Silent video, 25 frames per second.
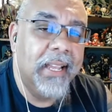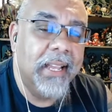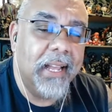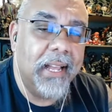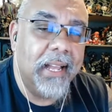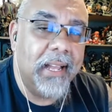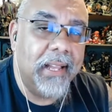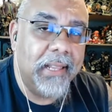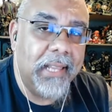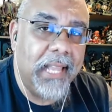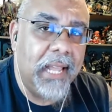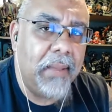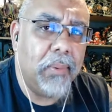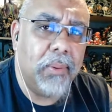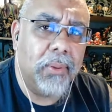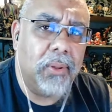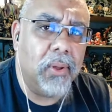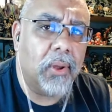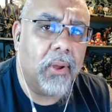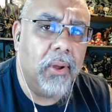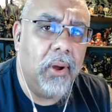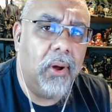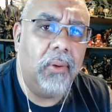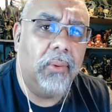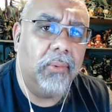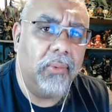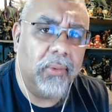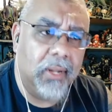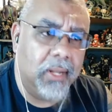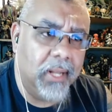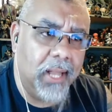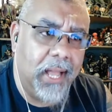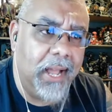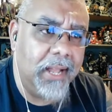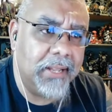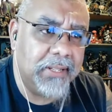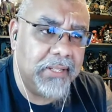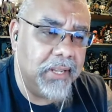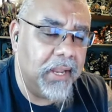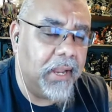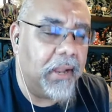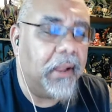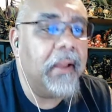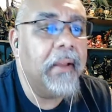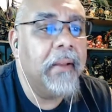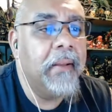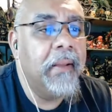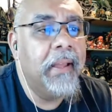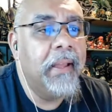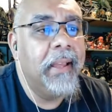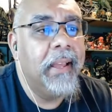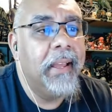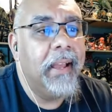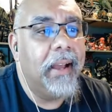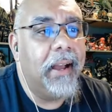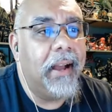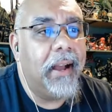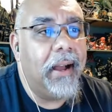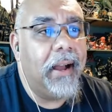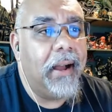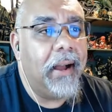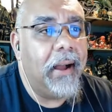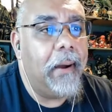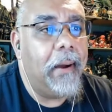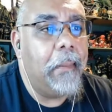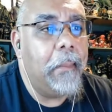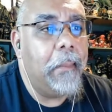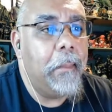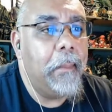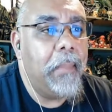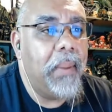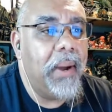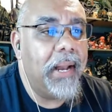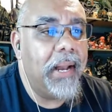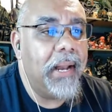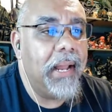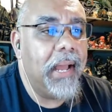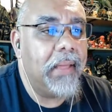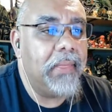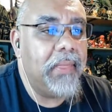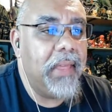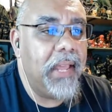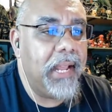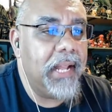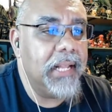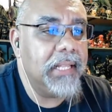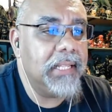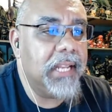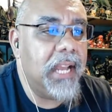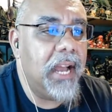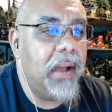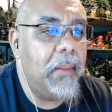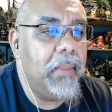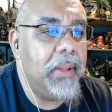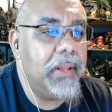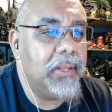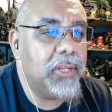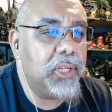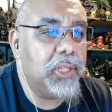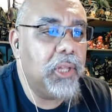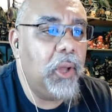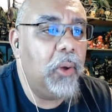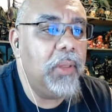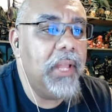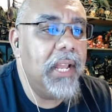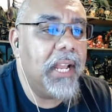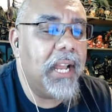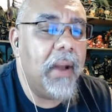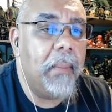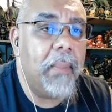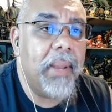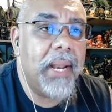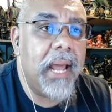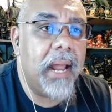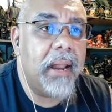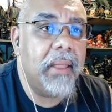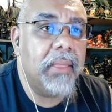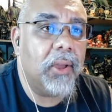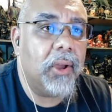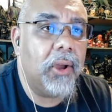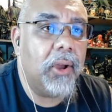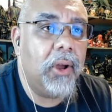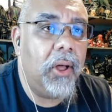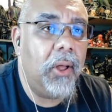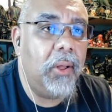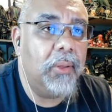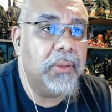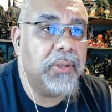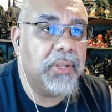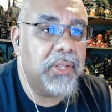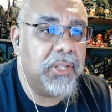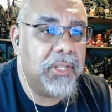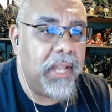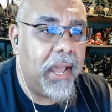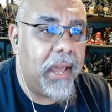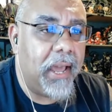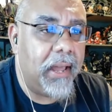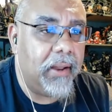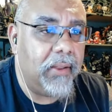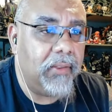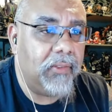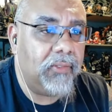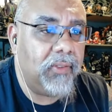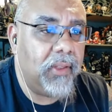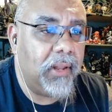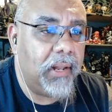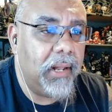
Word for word: uh, labeled a cult classic. Uh, but I think it's coming slowly coming out of the cult status.